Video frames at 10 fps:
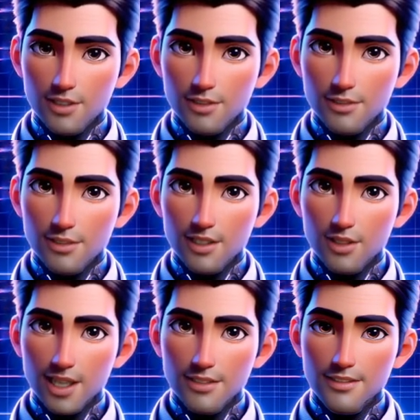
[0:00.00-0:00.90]
If you're a
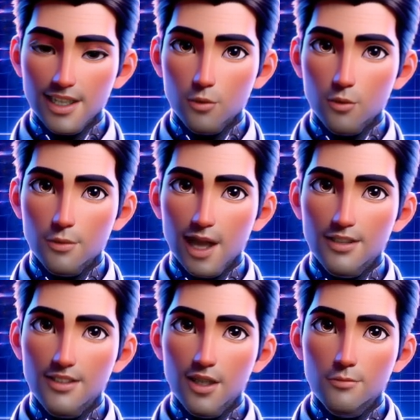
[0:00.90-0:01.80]
programmer, your
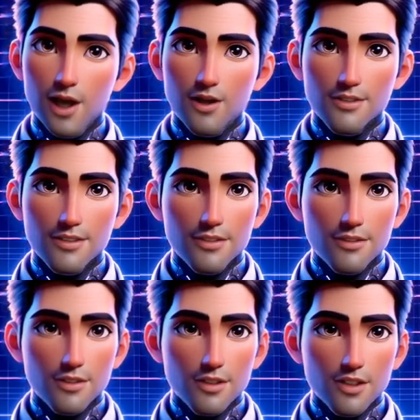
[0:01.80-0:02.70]
mind's just gotten
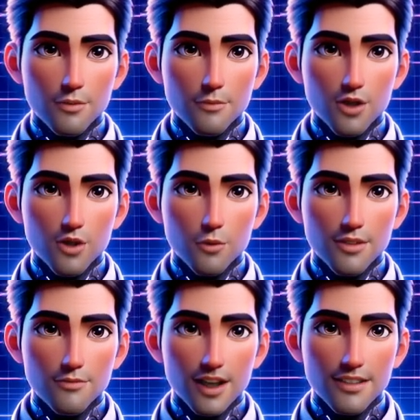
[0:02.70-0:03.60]
blown, isn't it?
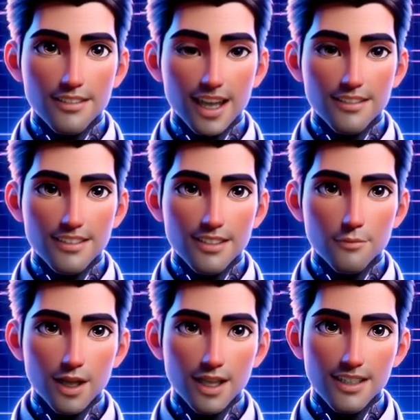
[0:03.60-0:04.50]
Because it's like,
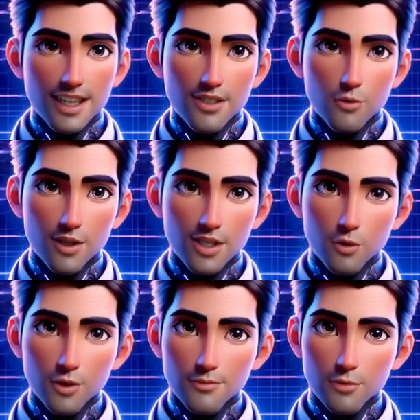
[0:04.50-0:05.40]
wow, they're
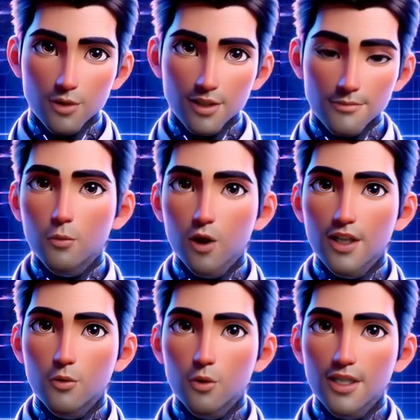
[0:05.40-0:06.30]
giving me the actual
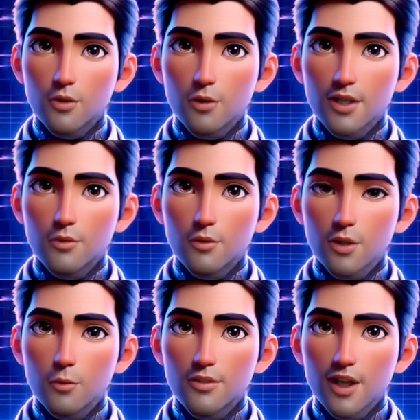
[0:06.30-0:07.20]
what do I type
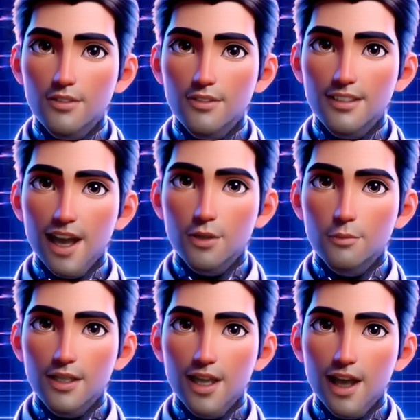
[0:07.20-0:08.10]
code, the whole
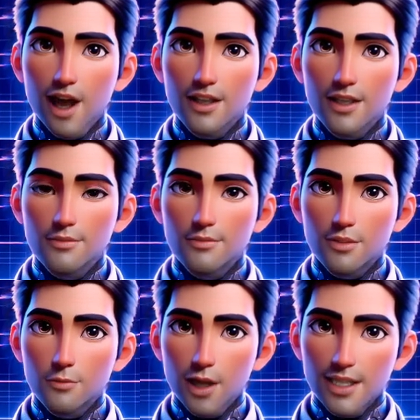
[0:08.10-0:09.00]
bit. Once
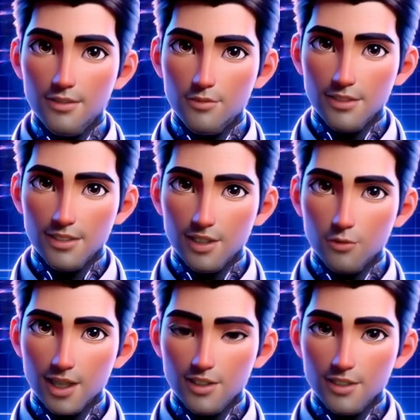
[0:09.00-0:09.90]
the library is
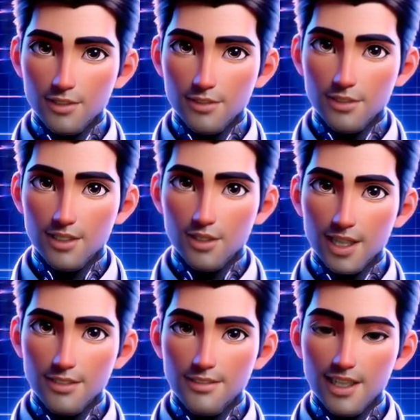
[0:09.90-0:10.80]
included, you can
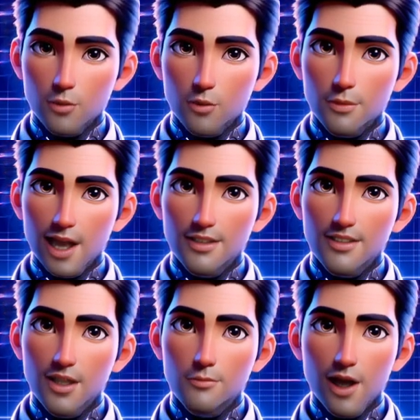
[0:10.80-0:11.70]
make an API
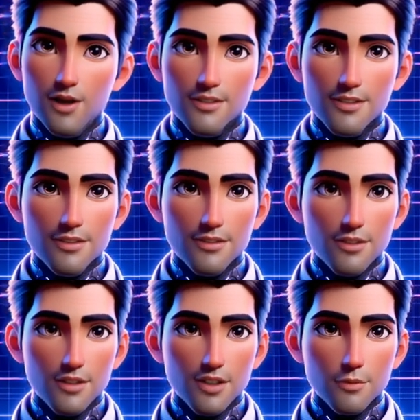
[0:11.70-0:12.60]
request with the
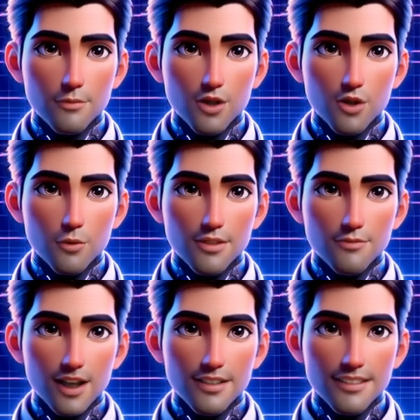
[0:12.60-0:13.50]
following code.
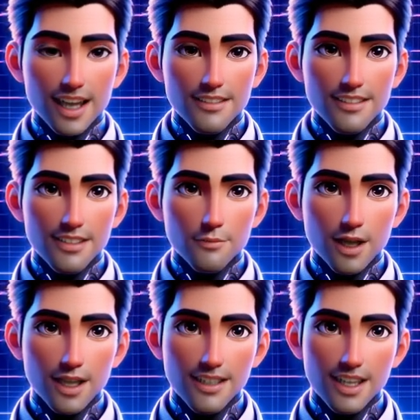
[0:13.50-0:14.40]
And there it
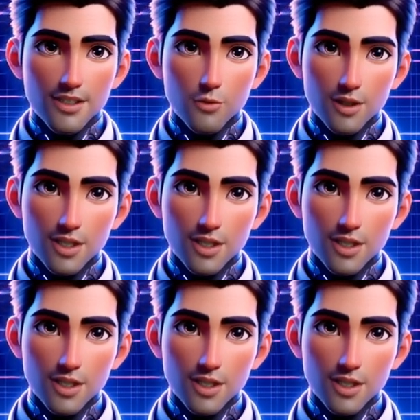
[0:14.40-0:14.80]
goes.